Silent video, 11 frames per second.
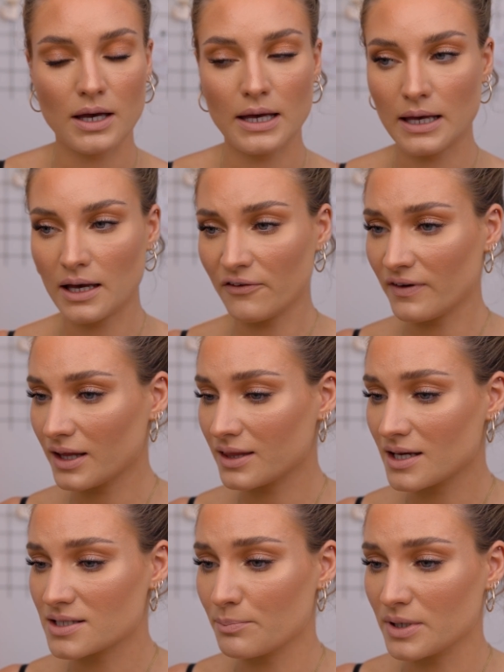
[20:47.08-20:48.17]
I feel like
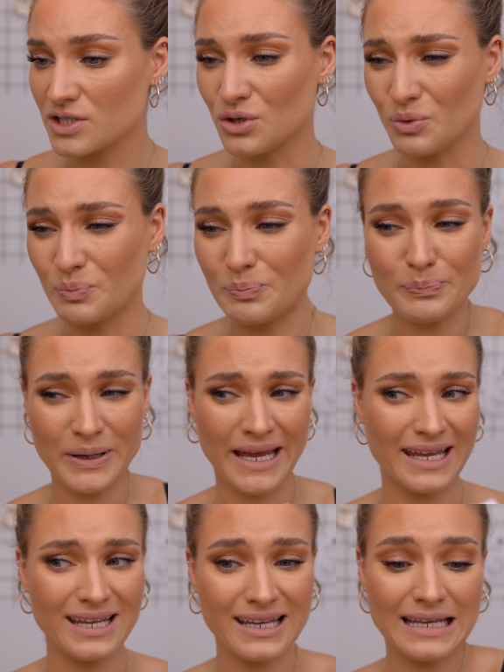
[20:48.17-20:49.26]
that's a bit too
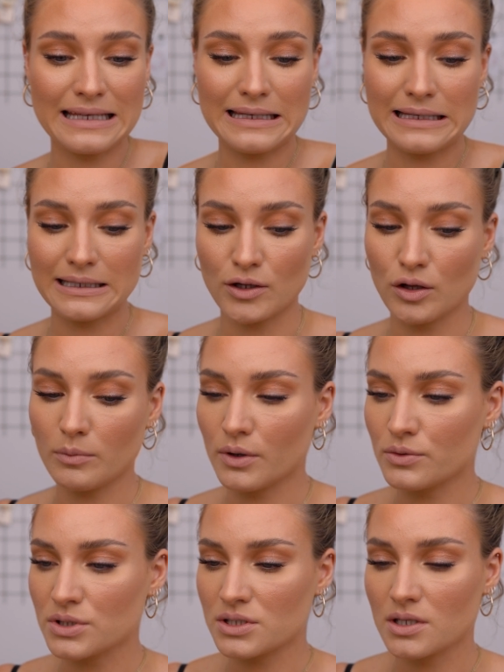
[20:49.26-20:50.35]
pink
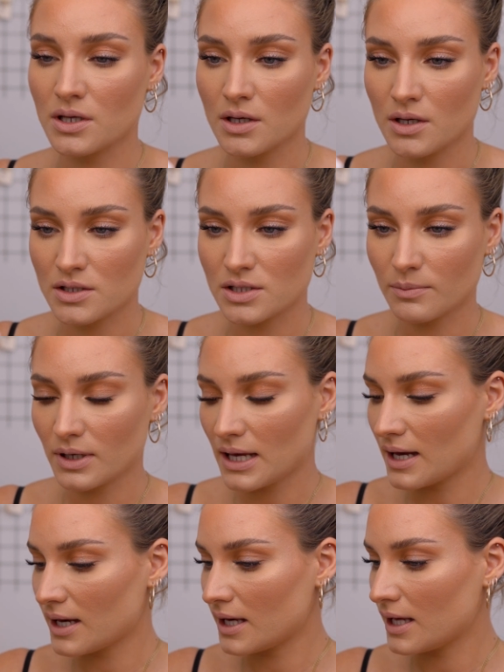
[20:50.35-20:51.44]
almost. So I'm gonna
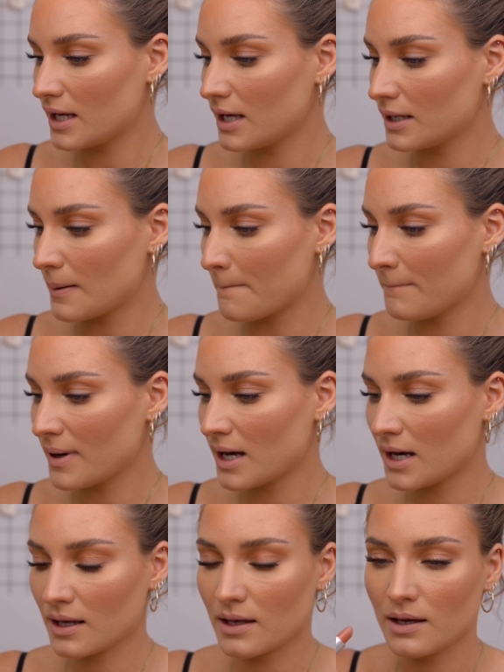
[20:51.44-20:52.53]
add
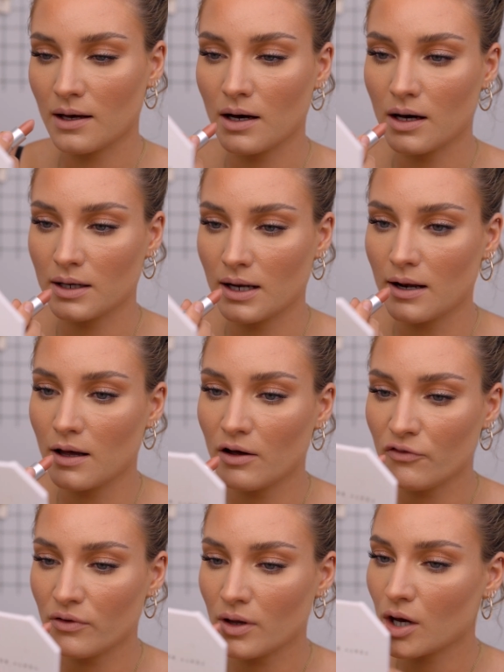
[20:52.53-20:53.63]
MAC Honey
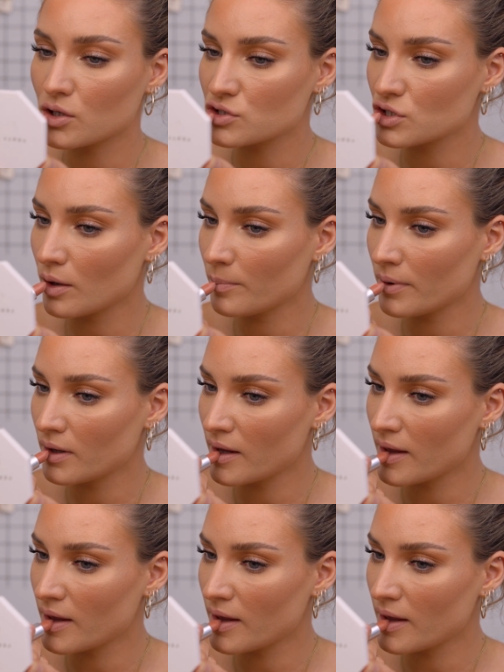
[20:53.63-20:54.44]
Love on top.